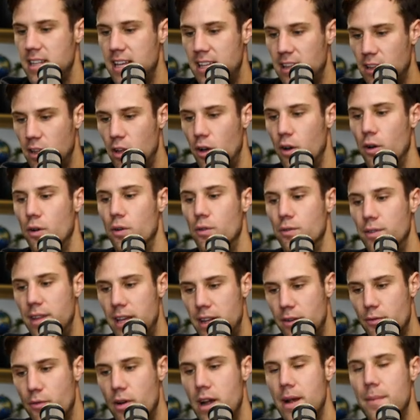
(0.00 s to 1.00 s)
then load,
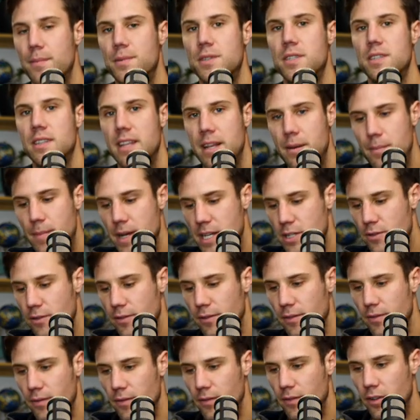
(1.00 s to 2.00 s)
then reps, then best
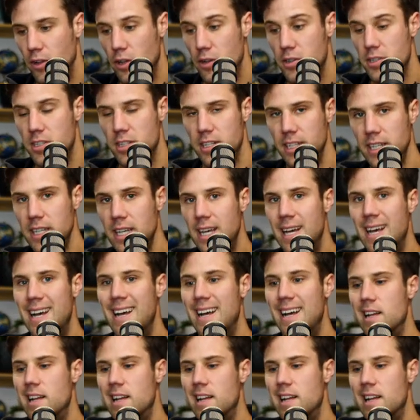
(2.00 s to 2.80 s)
velocity.